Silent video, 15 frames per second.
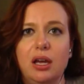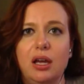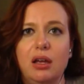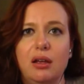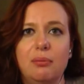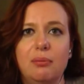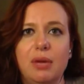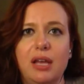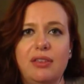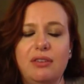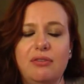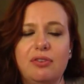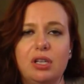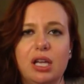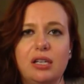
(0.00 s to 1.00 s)
um, I
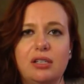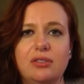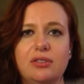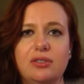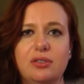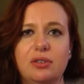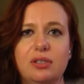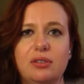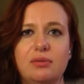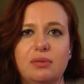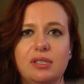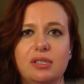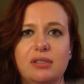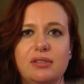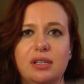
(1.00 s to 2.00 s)
think for a lot of students
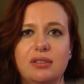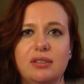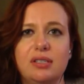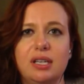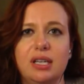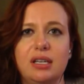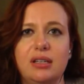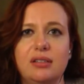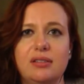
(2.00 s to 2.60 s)
with dyslexia,